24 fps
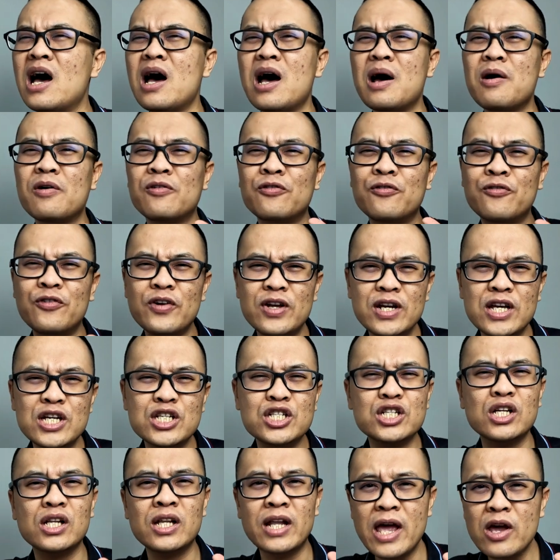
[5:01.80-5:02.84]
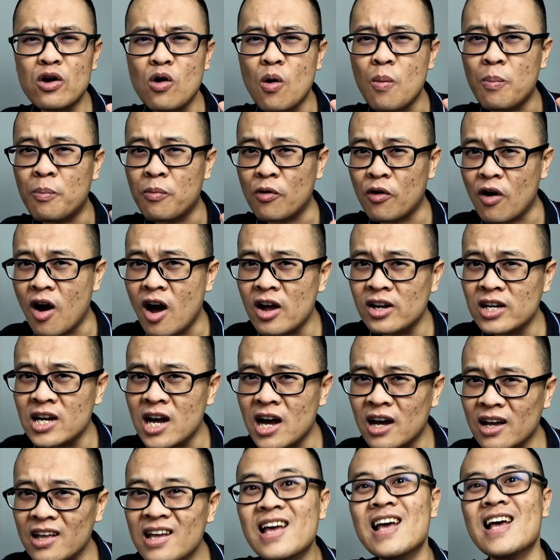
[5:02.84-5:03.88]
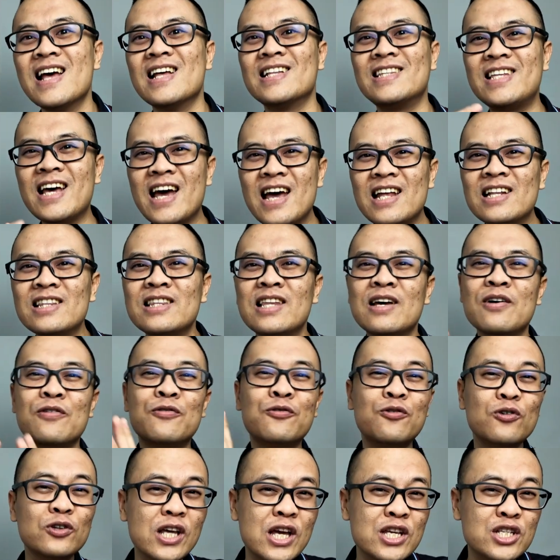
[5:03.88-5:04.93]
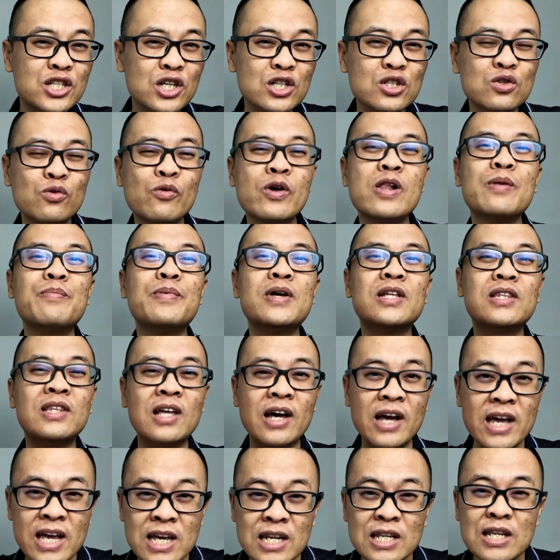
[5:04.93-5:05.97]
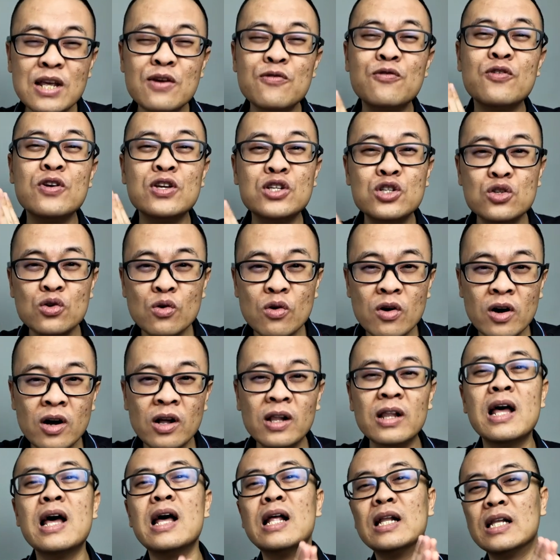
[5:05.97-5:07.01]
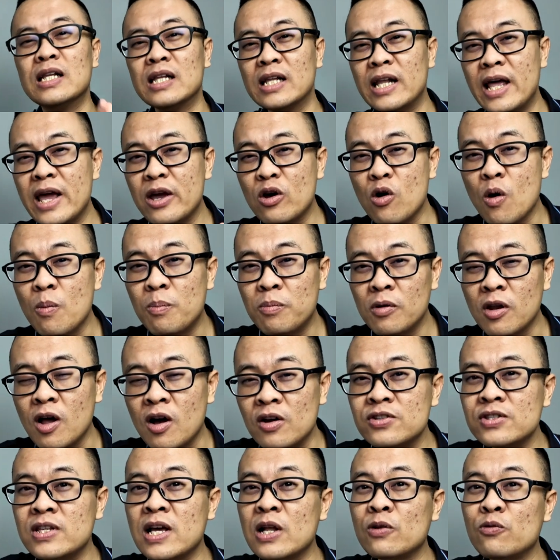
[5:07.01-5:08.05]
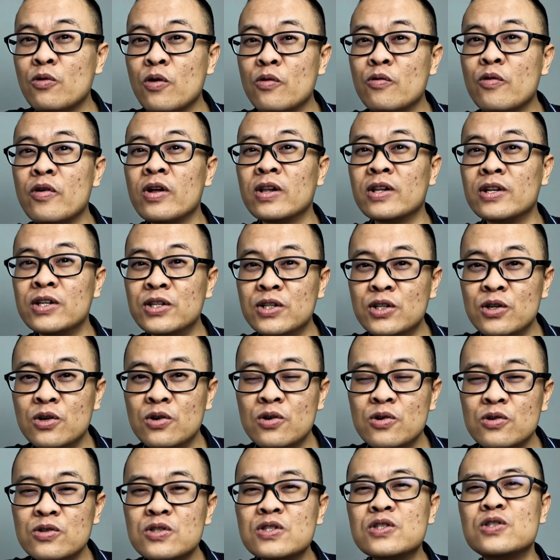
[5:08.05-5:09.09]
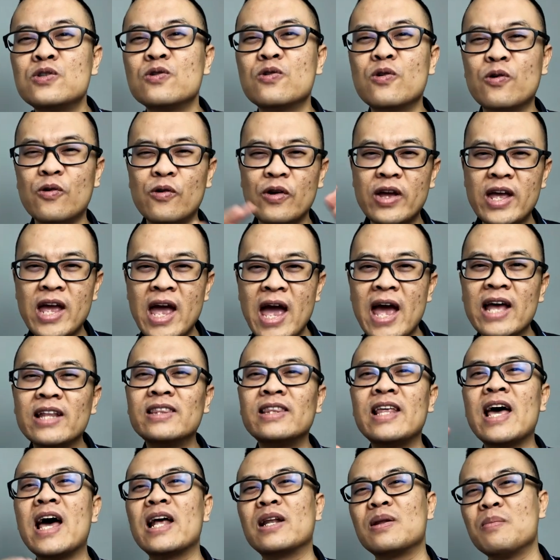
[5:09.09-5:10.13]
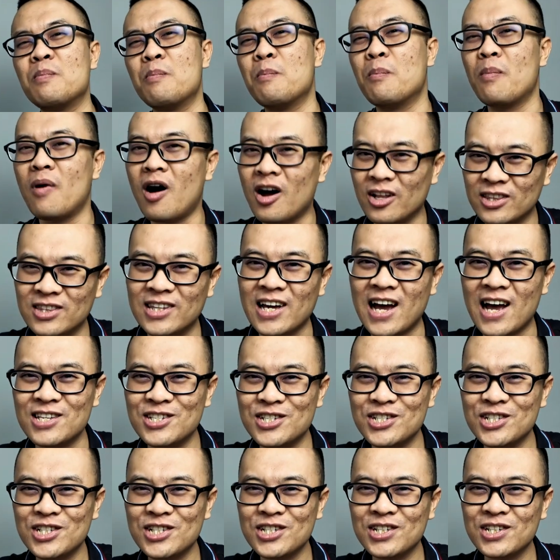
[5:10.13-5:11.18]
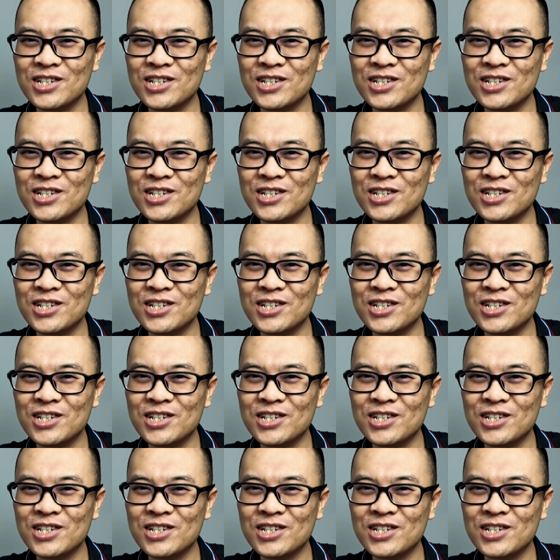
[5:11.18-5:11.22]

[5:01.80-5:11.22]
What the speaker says: a finished Lego product, then the footages will be the individual Lego blocks that we will use to create that montage.